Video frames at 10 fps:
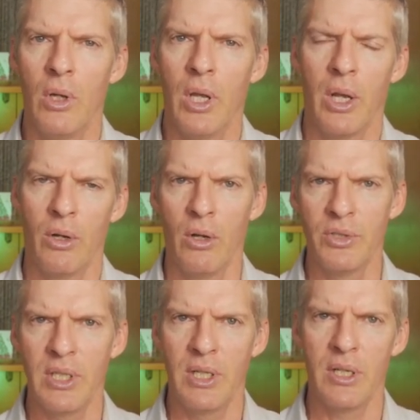And all
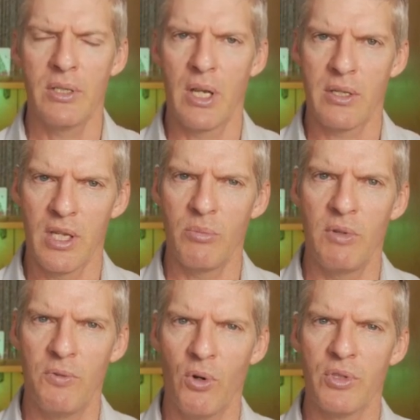he did, as I said
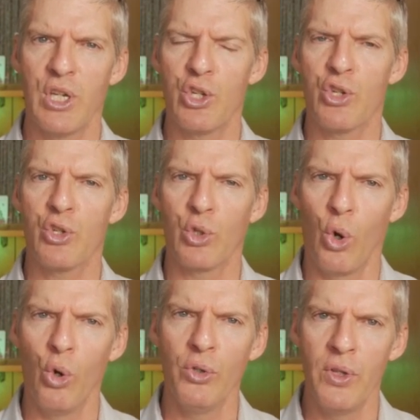before, is he
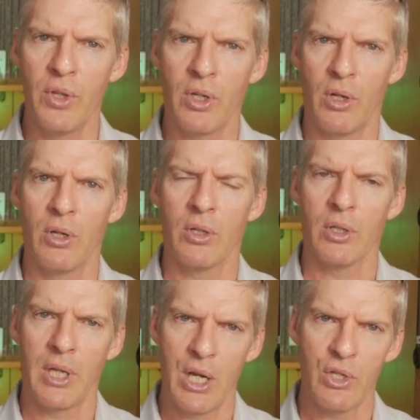scolded the
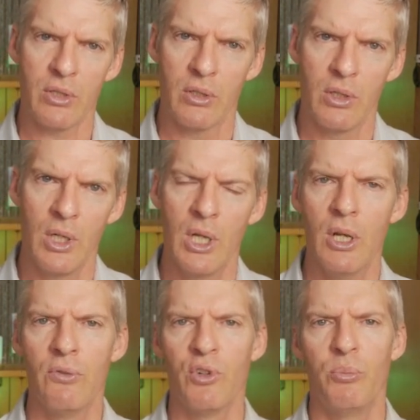congregation
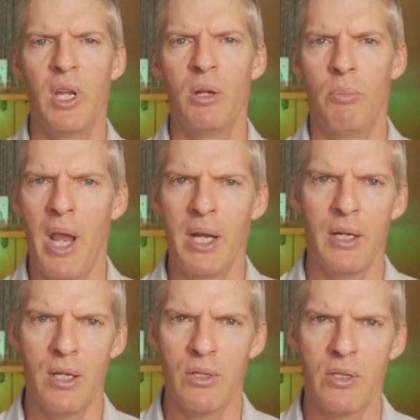for being mad
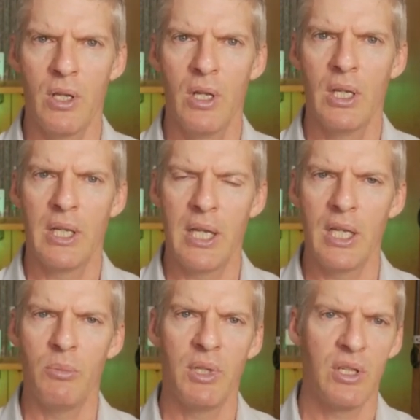at his
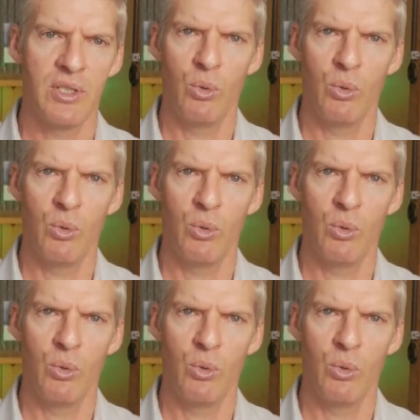kid because he